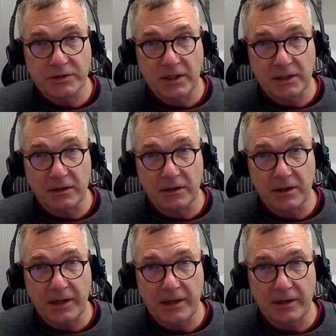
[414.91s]

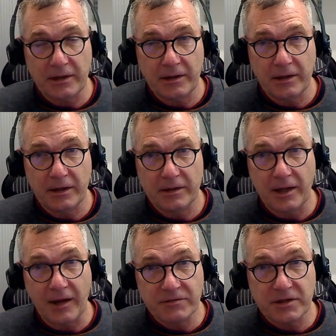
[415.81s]
particularly
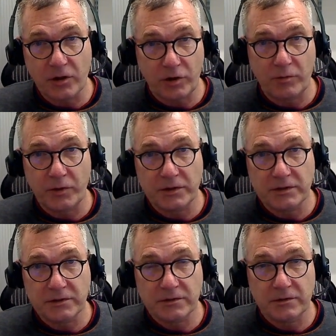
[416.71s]
lifestyle
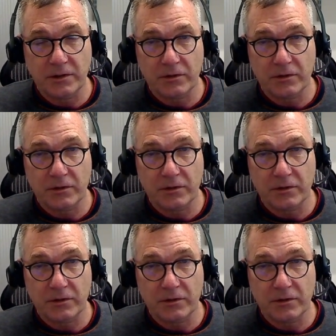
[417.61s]
comorbidities,